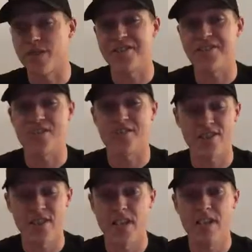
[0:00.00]
This
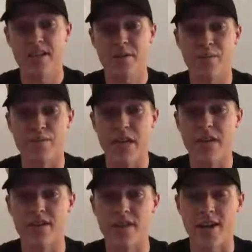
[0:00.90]
is
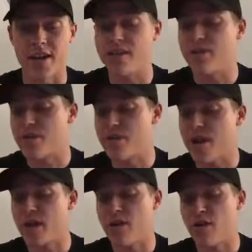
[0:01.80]
bigger than I ever
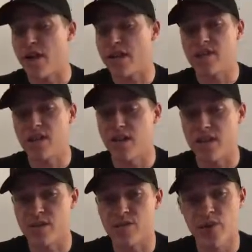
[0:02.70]
thought. No, that's
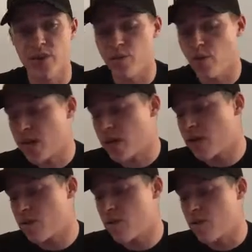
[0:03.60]
a brilliant point. It
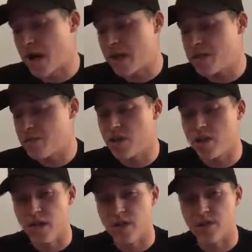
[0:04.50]
kind of reminds
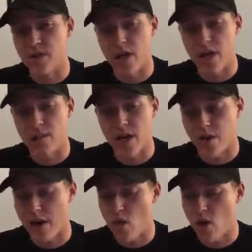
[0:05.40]
me of a
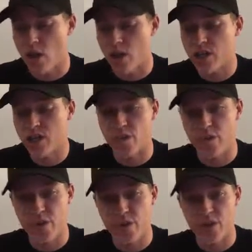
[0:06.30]
documentary I watched a
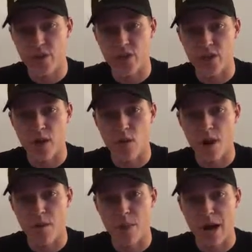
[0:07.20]
few years ago
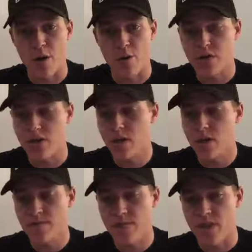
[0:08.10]
about
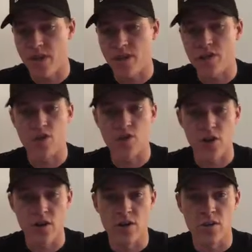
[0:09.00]
the
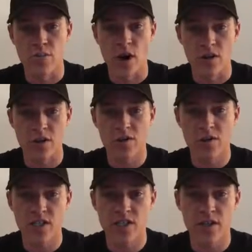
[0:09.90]
CERN particle
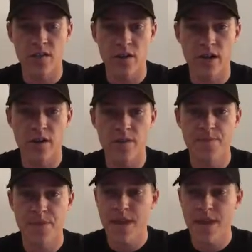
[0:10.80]
accelerator.